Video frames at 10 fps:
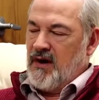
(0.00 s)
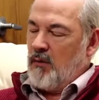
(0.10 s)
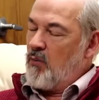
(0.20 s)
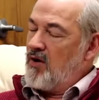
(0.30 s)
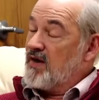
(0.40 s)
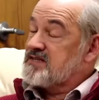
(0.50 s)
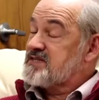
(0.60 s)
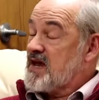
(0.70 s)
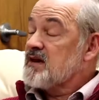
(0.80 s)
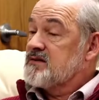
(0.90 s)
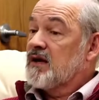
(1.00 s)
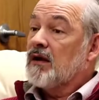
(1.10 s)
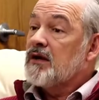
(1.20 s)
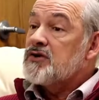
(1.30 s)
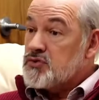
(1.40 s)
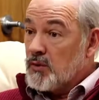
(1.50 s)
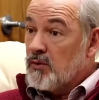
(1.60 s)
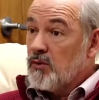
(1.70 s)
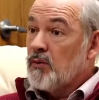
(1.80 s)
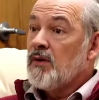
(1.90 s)
And while that's technically
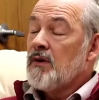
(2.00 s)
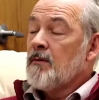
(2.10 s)
true,